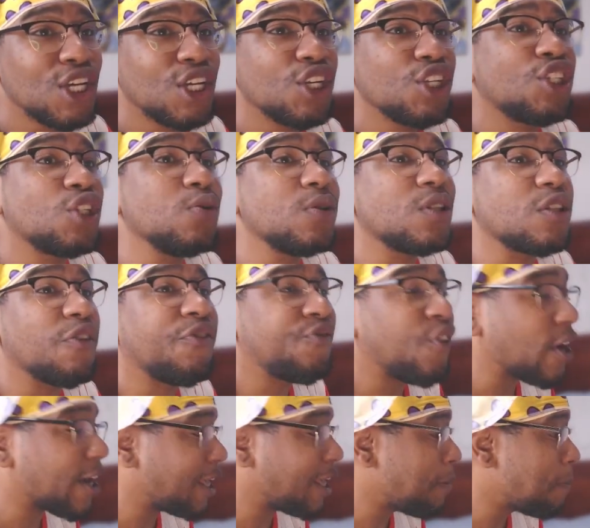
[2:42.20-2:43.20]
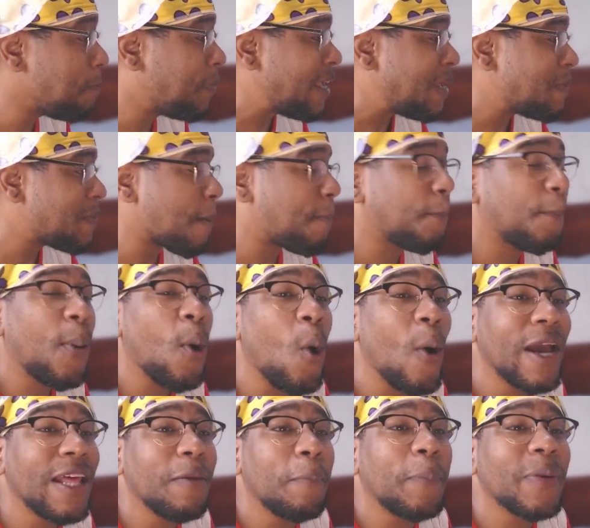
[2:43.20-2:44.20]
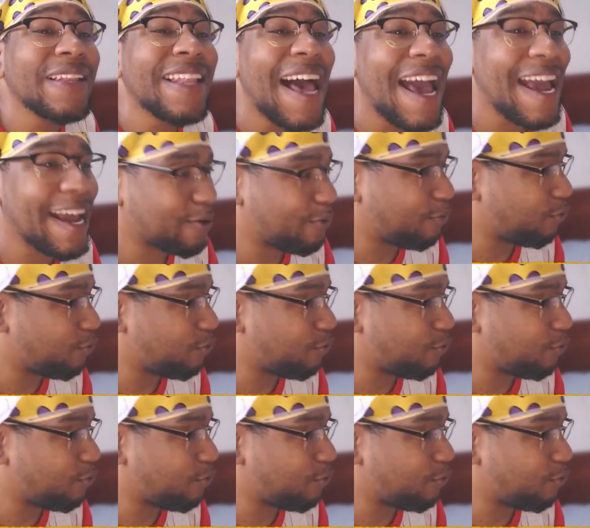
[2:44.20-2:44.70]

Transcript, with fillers: shoots the fucking beam at point blank,